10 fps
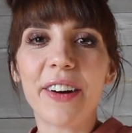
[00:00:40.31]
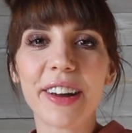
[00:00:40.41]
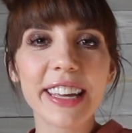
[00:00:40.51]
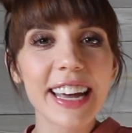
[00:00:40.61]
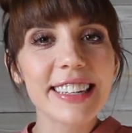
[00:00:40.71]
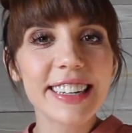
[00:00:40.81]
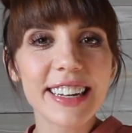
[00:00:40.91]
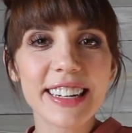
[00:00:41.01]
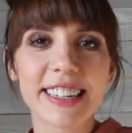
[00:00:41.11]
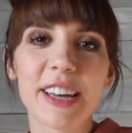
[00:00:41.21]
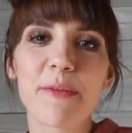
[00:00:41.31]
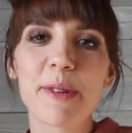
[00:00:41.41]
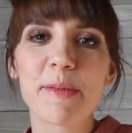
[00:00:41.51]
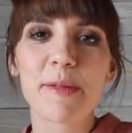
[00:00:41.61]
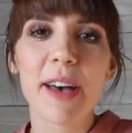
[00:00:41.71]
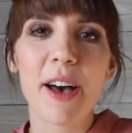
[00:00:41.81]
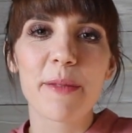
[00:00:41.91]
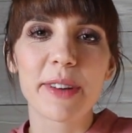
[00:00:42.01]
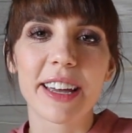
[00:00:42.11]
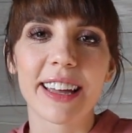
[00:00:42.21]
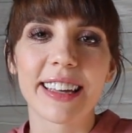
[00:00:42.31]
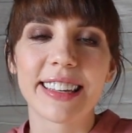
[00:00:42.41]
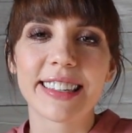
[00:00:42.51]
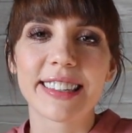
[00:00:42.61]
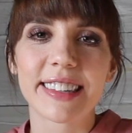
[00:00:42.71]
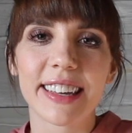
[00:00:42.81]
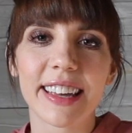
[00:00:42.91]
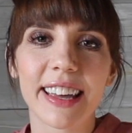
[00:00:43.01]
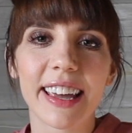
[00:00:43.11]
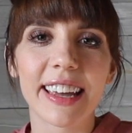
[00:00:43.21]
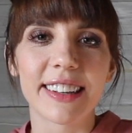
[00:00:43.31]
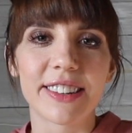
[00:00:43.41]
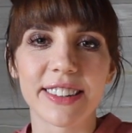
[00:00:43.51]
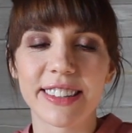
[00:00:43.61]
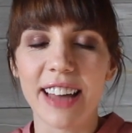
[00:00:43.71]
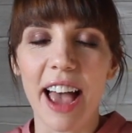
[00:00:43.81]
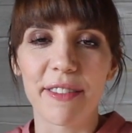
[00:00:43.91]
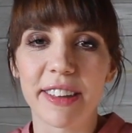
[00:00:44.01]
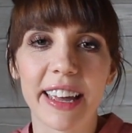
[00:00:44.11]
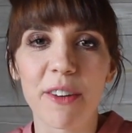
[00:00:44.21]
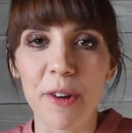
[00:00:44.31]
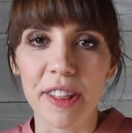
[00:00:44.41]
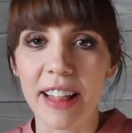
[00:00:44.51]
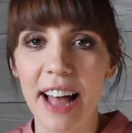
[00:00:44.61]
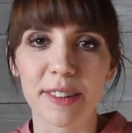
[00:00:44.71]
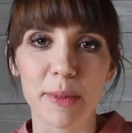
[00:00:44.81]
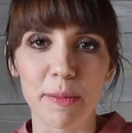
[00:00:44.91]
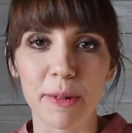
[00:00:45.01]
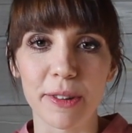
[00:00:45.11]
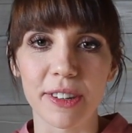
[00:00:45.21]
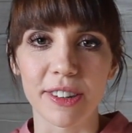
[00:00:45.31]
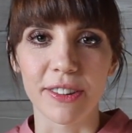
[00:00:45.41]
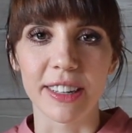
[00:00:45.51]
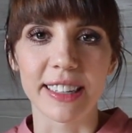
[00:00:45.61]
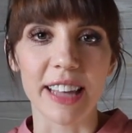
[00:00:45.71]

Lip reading: really hesitant to tell people about because I feel like one of the last people to do this.